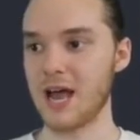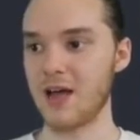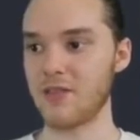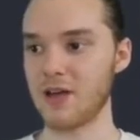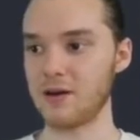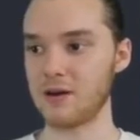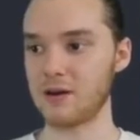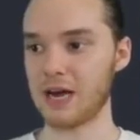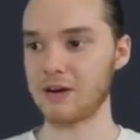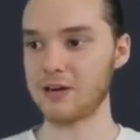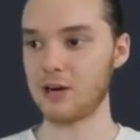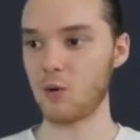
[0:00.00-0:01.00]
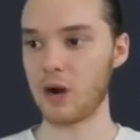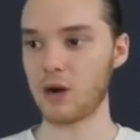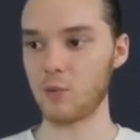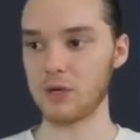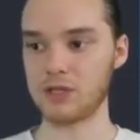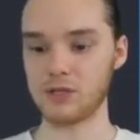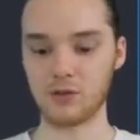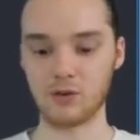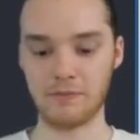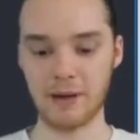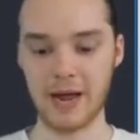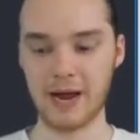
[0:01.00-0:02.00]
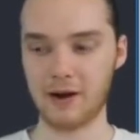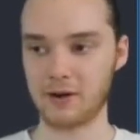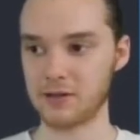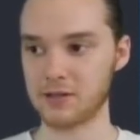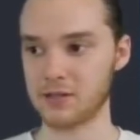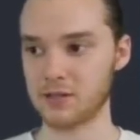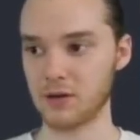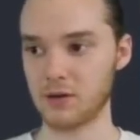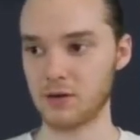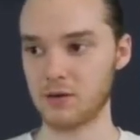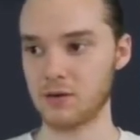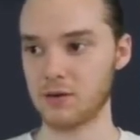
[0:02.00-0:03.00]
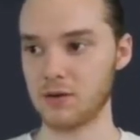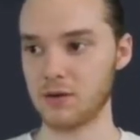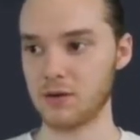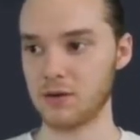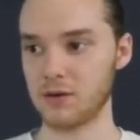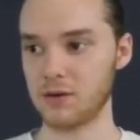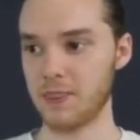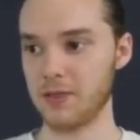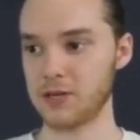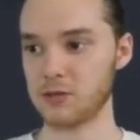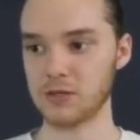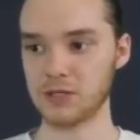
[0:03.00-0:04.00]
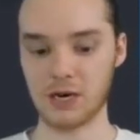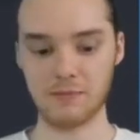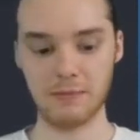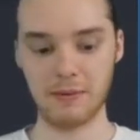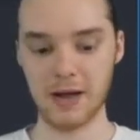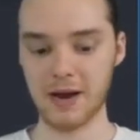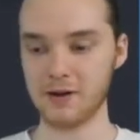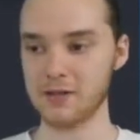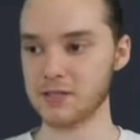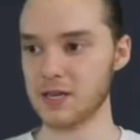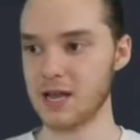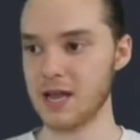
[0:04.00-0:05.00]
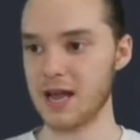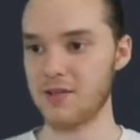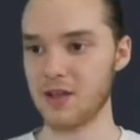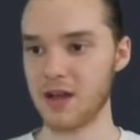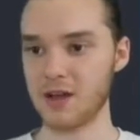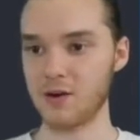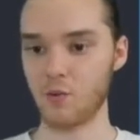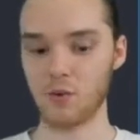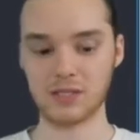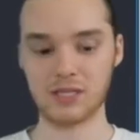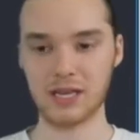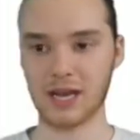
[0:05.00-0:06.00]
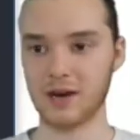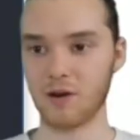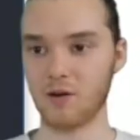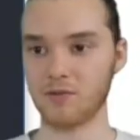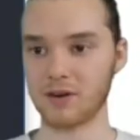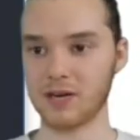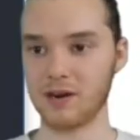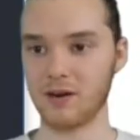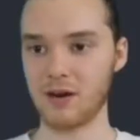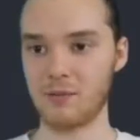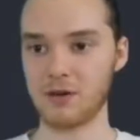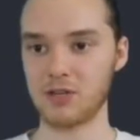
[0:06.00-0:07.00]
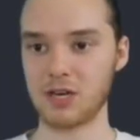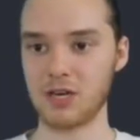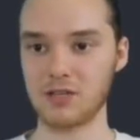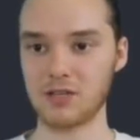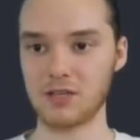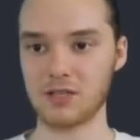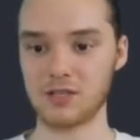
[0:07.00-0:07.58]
And then down here, why don't we do pears? So this one's gonna be pears. And then once again, over here, I'm gonna change